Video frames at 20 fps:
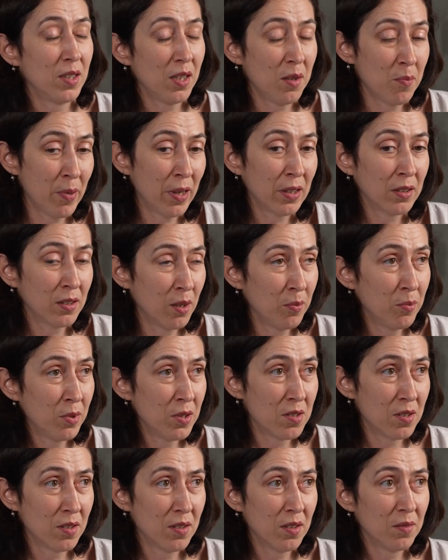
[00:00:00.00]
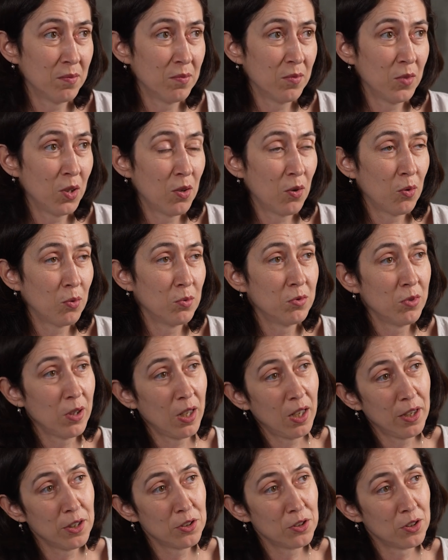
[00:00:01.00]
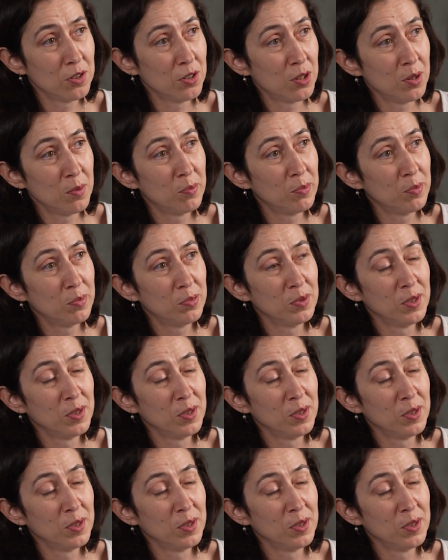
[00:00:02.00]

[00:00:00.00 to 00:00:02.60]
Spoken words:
Impact Hub is a relationship